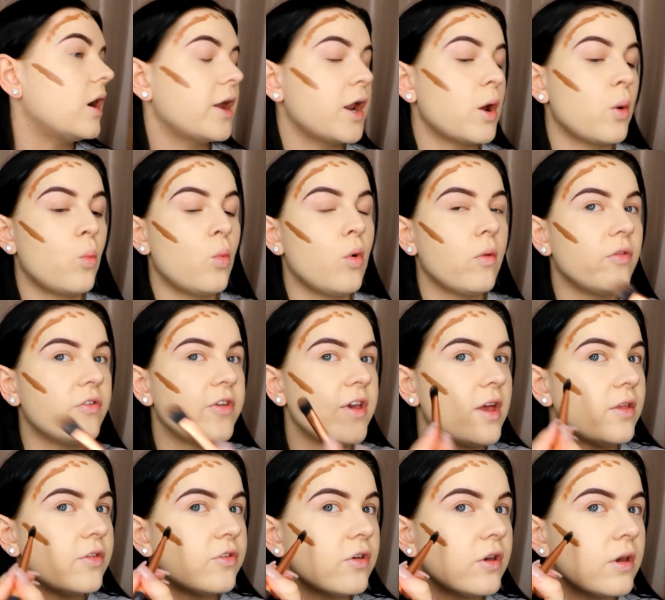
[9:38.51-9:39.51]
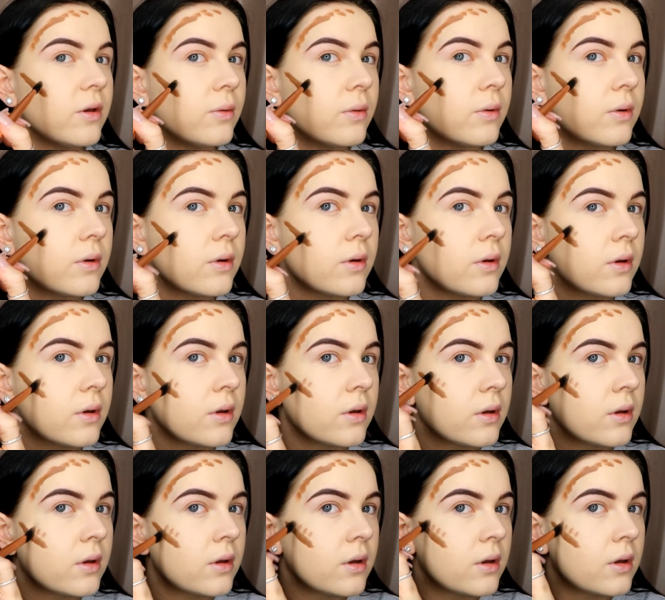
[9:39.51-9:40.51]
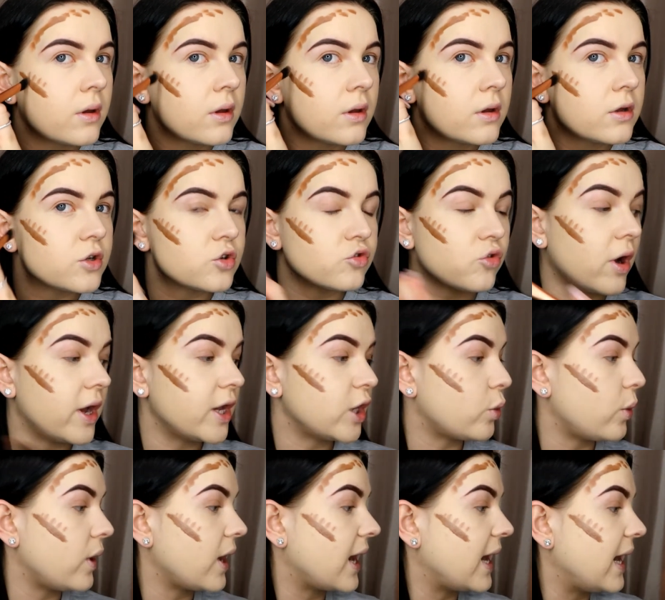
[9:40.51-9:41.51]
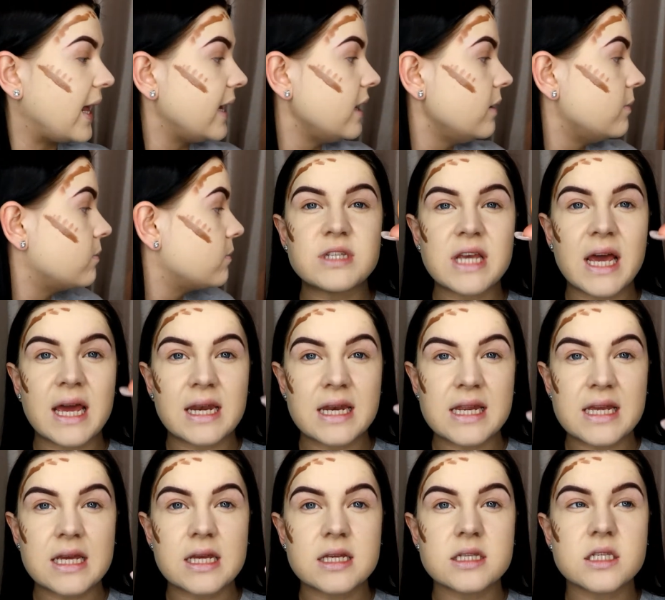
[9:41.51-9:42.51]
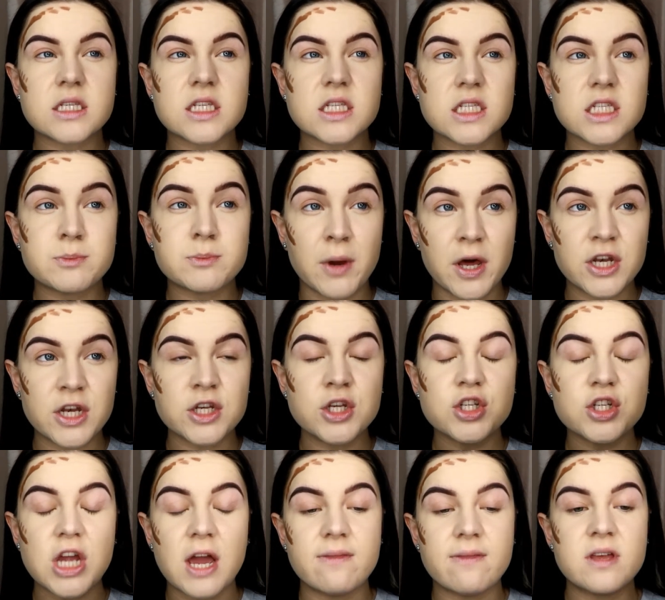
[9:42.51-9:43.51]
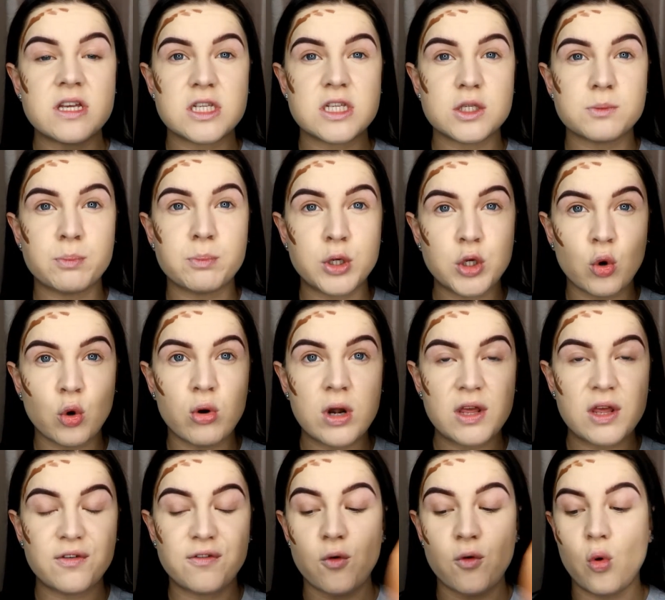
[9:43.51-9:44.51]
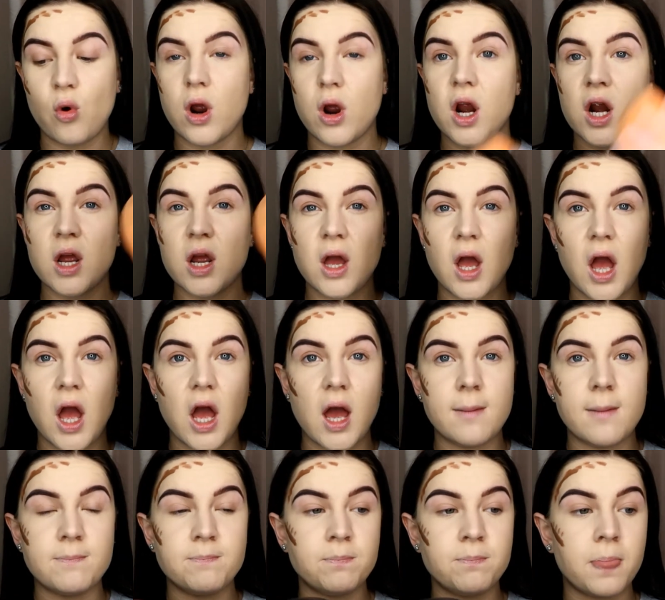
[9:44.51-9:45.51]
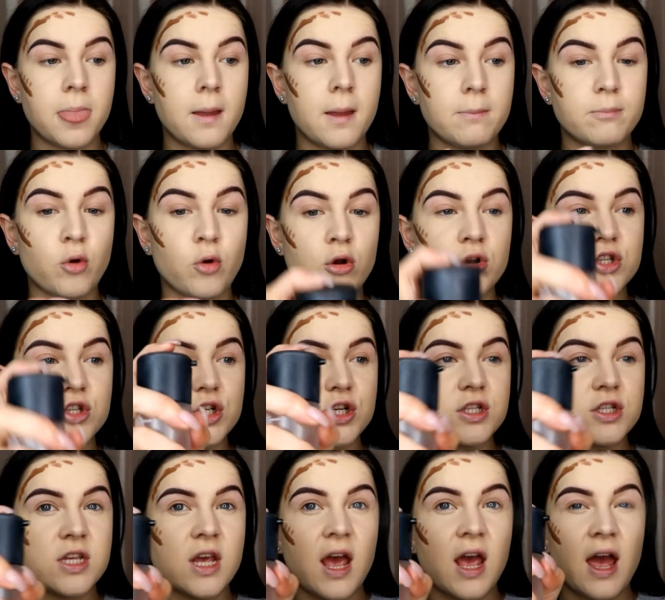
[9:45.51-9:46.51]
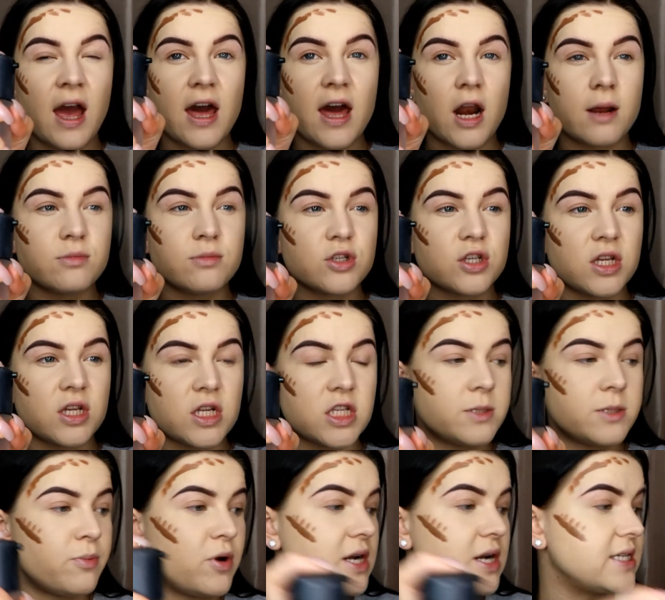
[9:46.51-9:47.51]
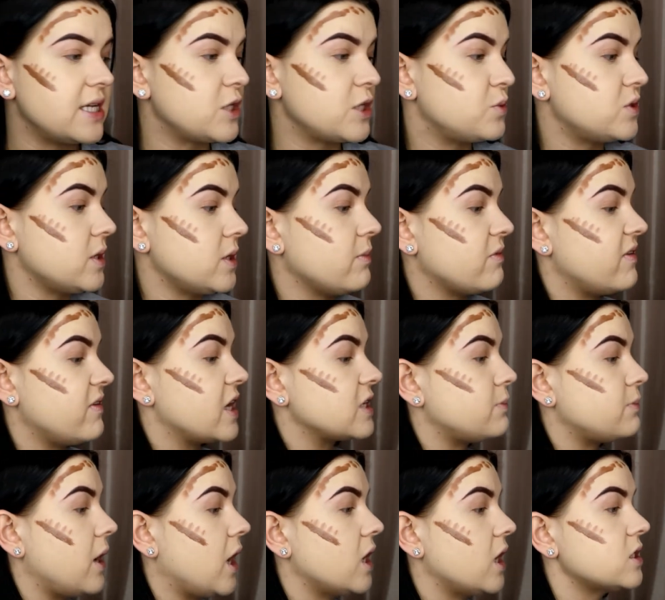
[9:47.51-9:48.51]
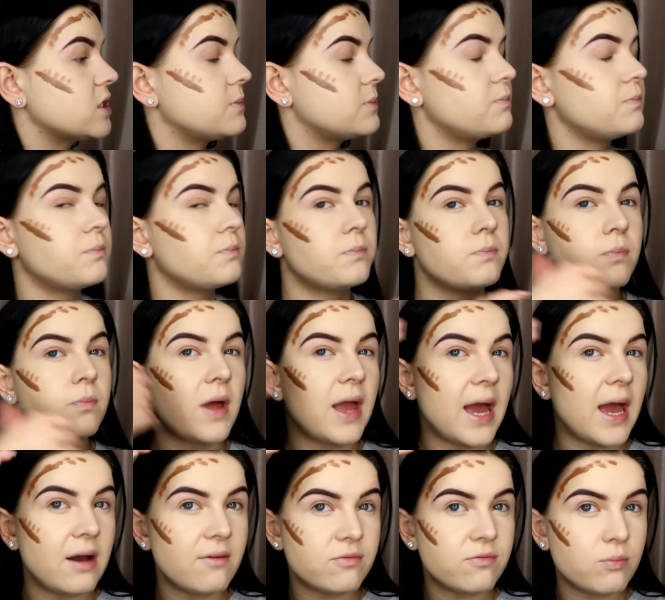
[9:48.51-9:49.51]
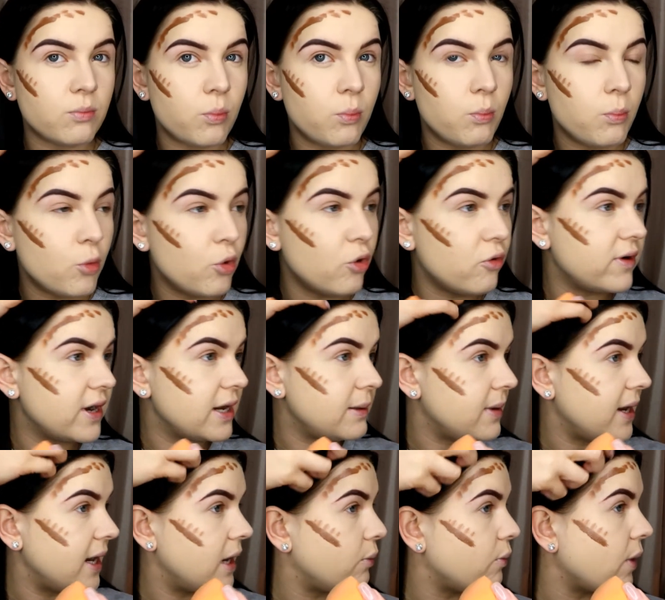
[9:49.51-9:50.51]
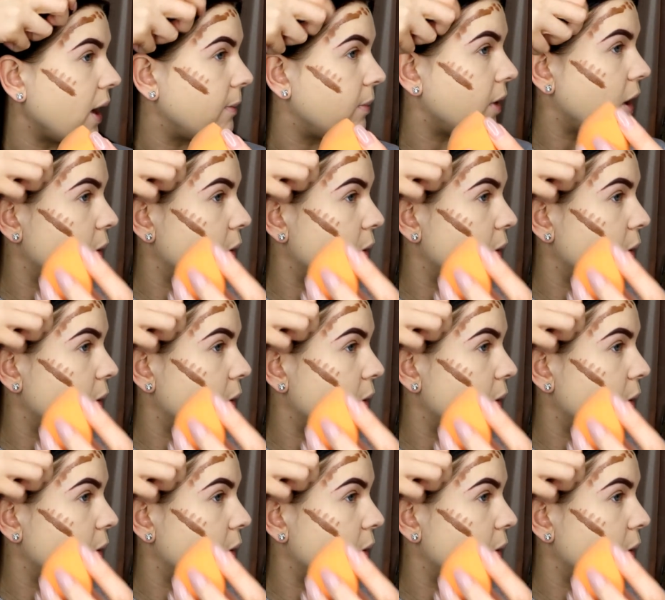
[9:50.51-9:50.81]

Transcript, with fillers: I don't want it to dry quickly. Techniques sponge, and this is purely for um, bronzers, and I'm just going to spritz this with some Fix Plus. I have already made it wet,